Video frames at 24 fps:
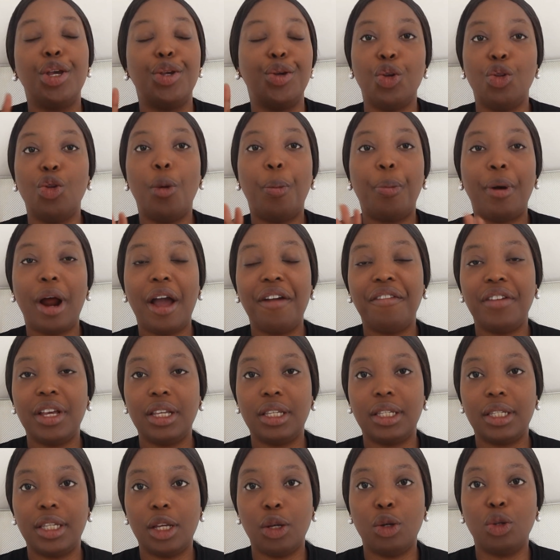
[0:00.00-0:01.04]
Private
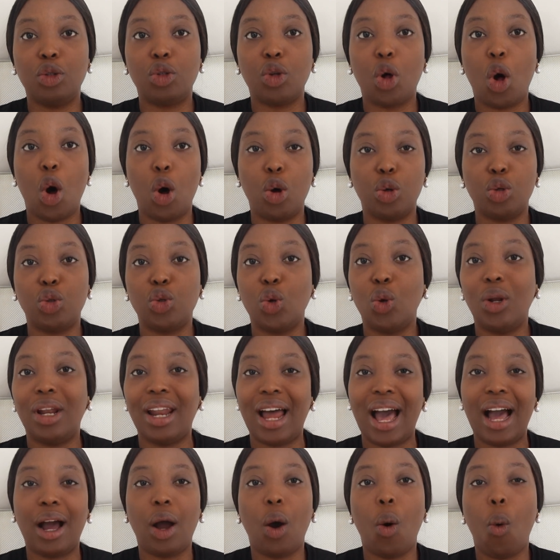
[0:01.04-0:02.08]
sales also
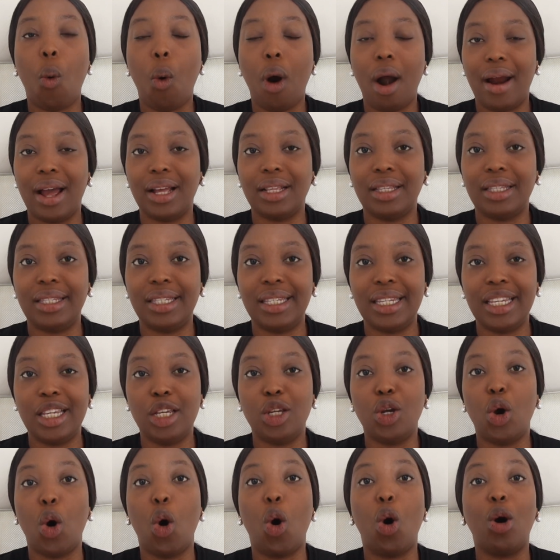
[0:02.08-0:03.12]
lack
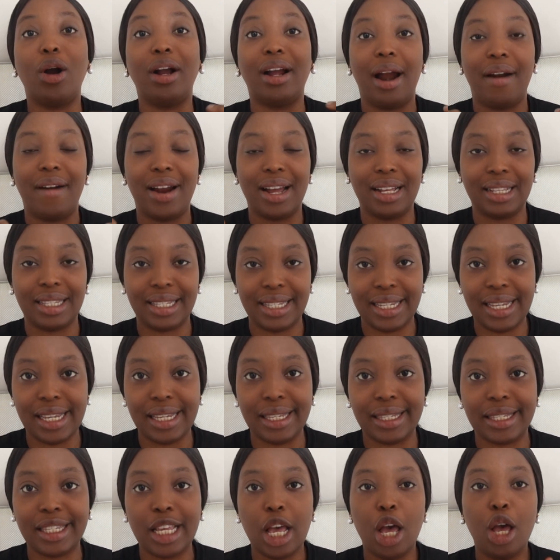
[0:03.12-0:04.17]
warranty or
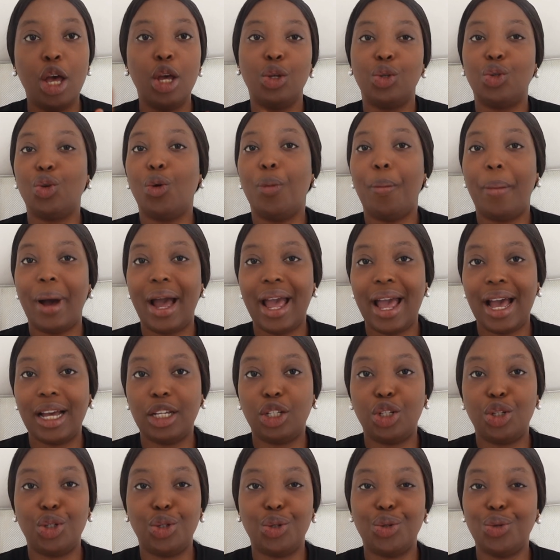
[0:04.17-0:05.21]
guarantees, so
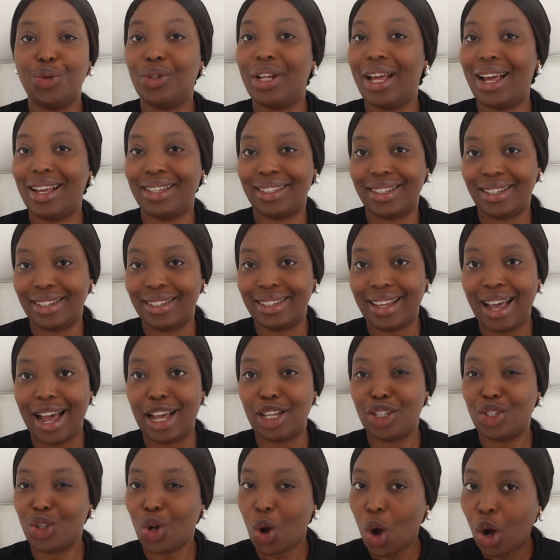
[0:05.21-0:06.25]
buyers should
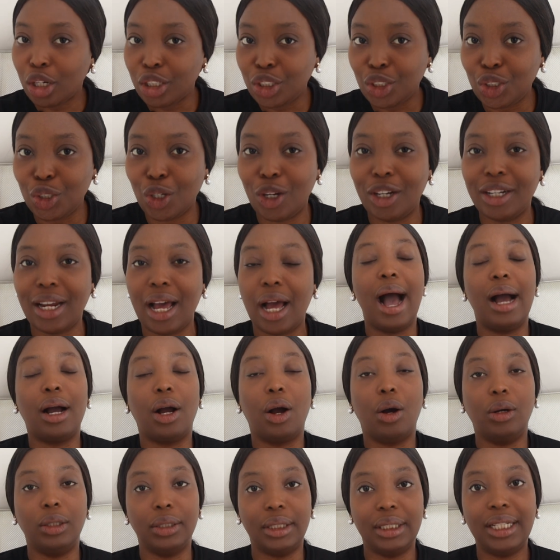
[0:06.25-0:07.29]
exercise caution and
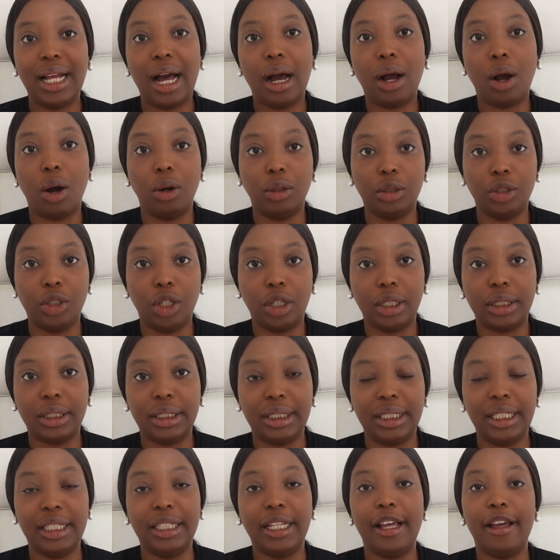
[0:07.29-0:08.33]
consider
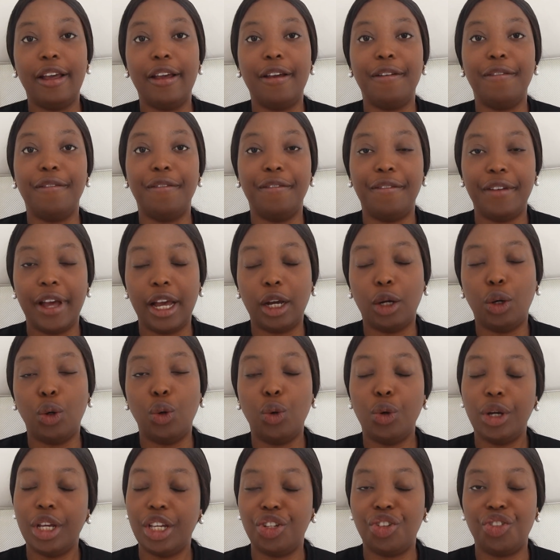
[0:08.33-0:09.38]
conducting a
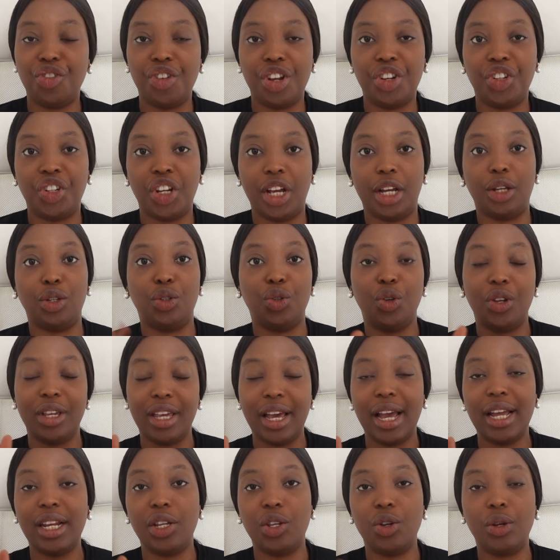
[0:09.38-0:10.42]
vehicle history check. So
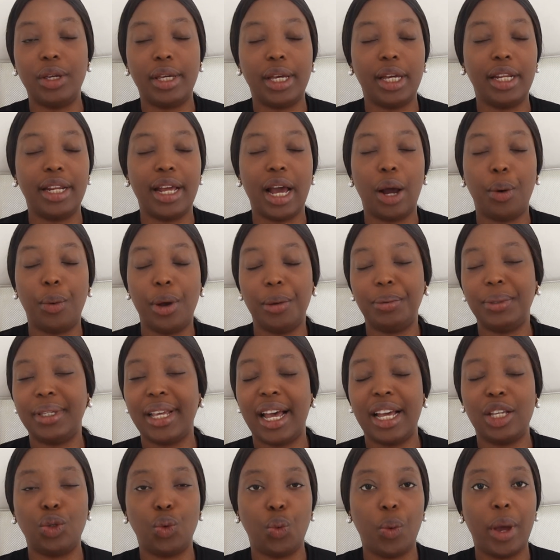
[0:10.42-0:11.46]
here in the UK, there are
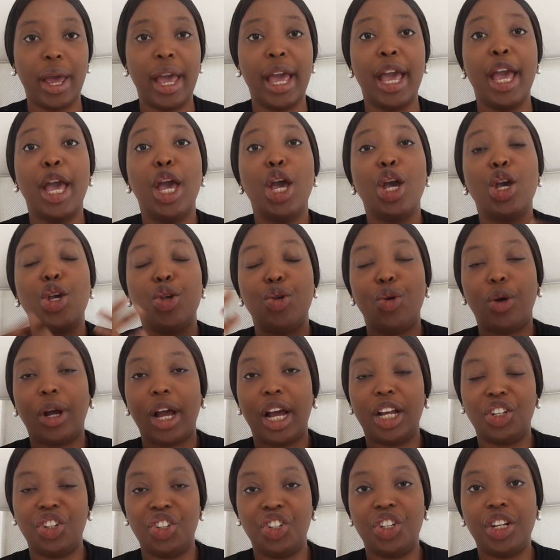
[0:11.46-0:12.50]
websites where you
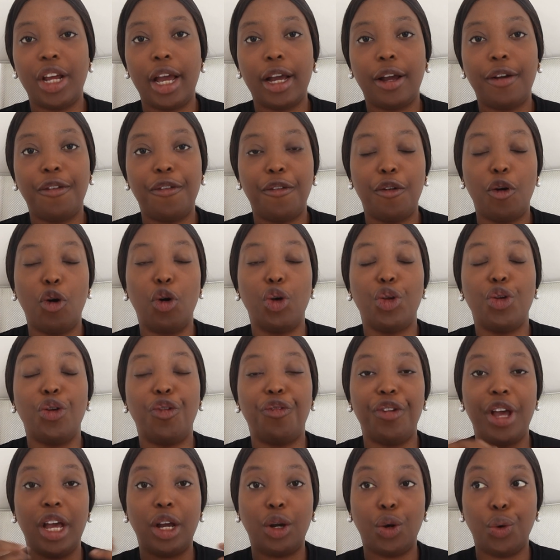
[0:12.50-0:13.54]
can check for your
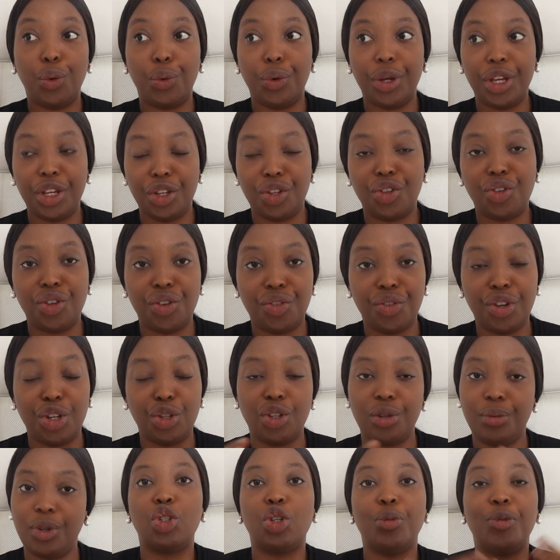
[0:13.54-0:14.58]
vehicle history
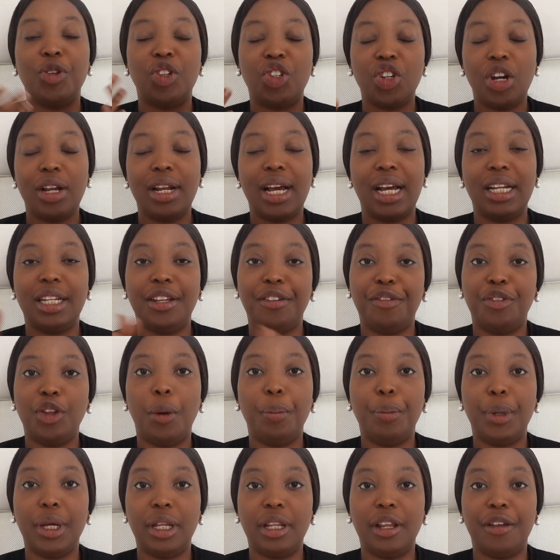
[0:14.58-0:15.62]
to be sure that they've
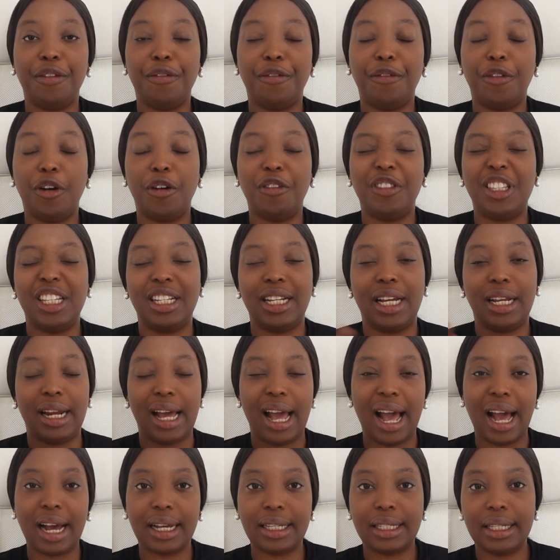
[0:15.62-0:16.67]
not been involved in an
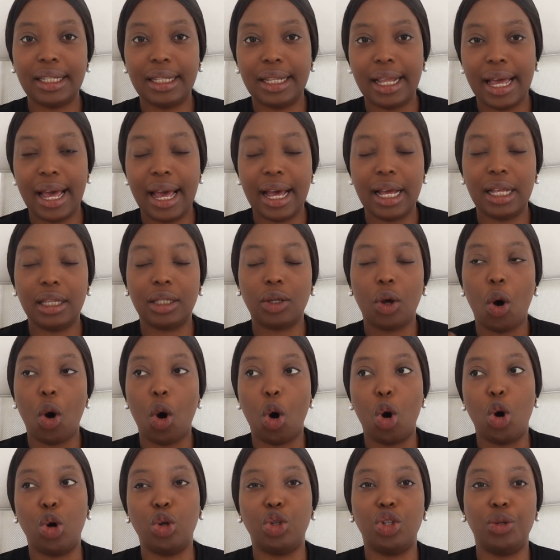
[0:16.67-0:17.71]
accident,
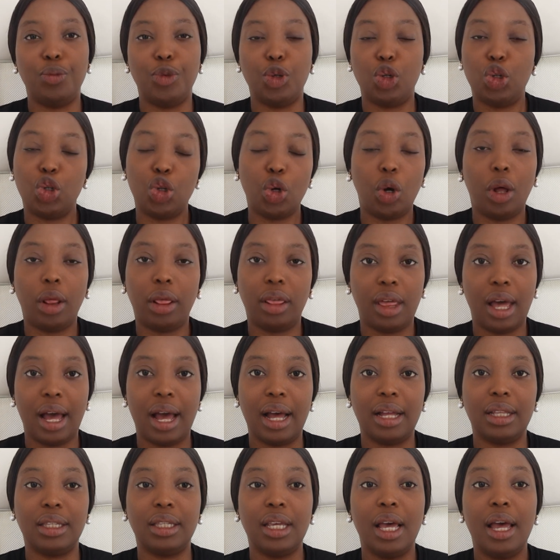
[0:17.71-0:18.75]
or to be sure
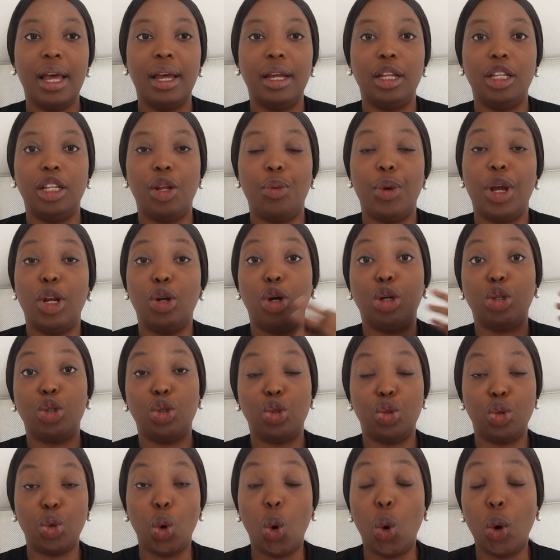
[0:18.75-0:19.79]
that they were not
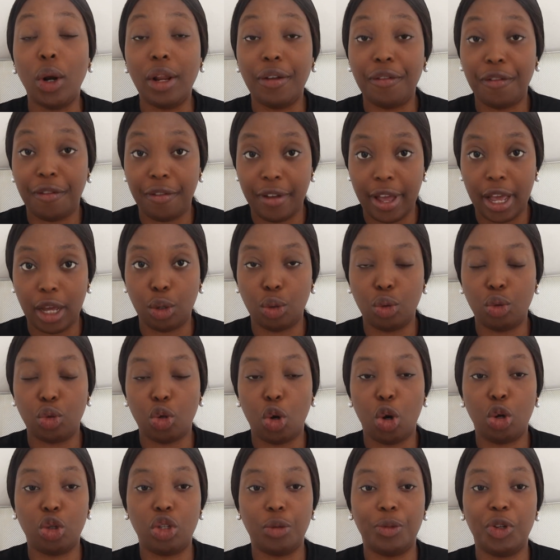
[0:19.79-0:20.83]
stolen vehicles,
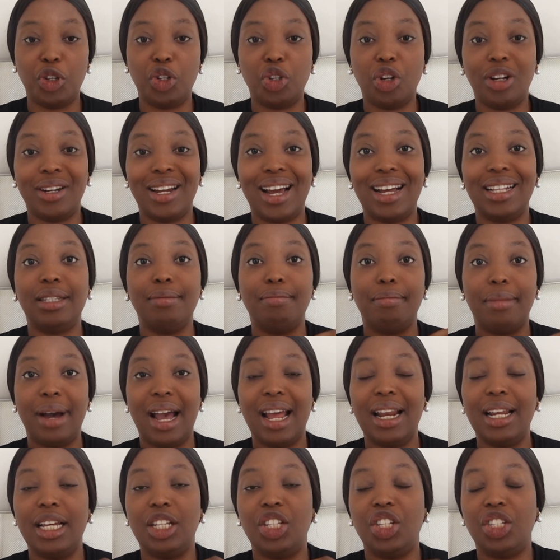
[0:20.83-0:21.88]
or to be sure that the
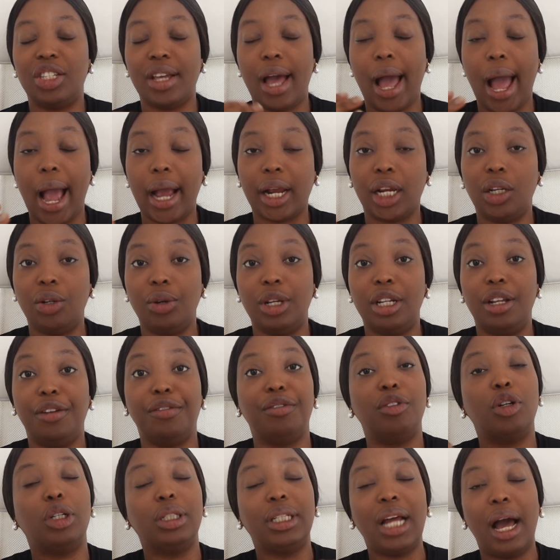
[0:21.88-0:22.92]
mileage is accurate,
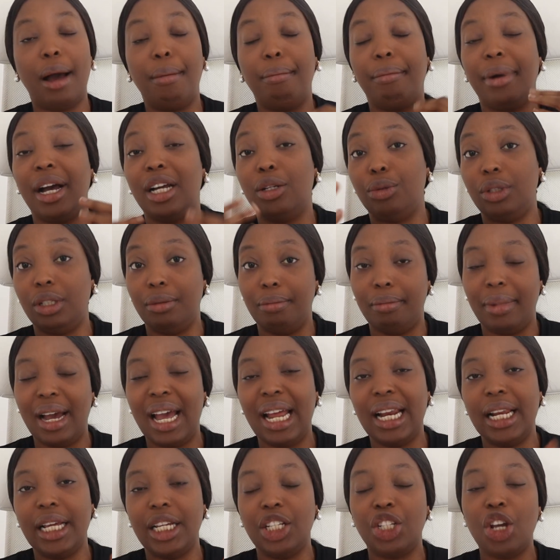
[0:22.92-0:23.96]
they've not tampered with the
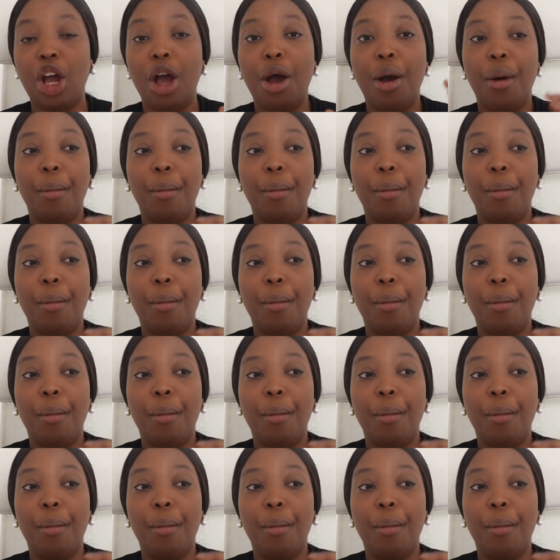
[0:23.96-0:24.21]
mileage.